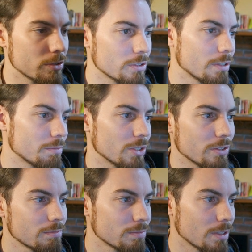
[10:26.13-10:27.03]
because I'm
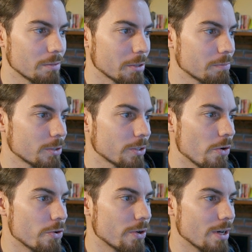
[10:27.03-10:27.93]
a
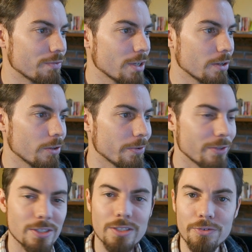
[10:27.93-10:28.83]
coder and I've done a lot of
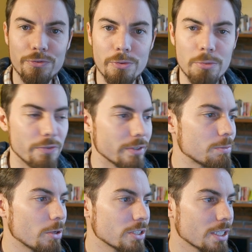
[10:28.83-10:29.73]
this stuff for previous
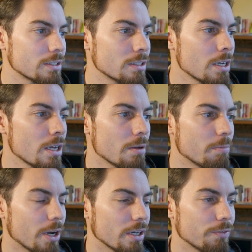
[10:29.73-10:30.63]
projects.
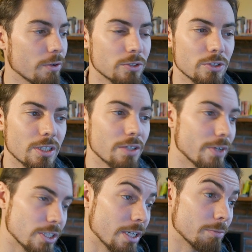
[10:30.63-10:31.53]
But if I was using
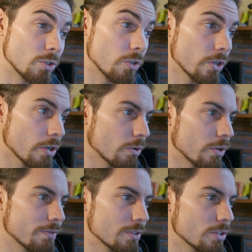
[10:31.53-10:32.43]
Adventure Game Studio
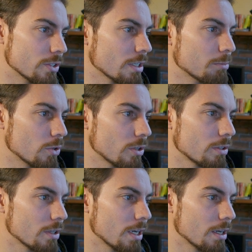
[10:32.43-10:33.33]
or even using a more
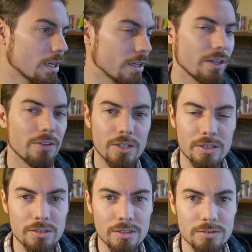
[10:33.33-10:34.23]
another
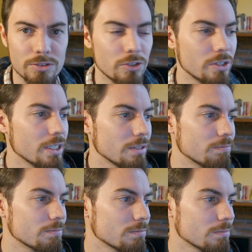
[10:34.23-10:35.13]
Unity
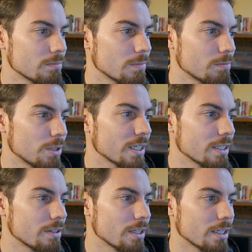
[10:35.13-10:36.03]

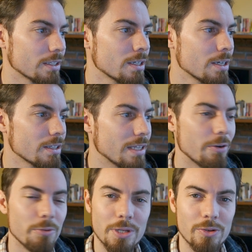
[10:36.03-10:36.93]
plugin thing,
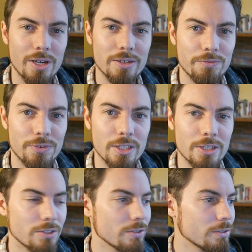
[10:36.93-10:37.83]
that would be quite
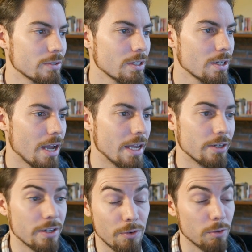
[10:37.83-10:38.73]
fiddly to do.
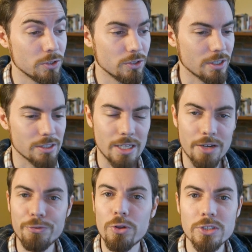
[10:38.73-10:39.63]
And if I was using, say,
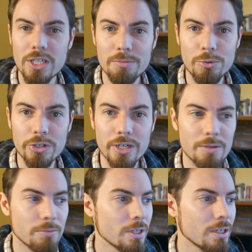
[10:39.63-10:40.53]
a flowchart program,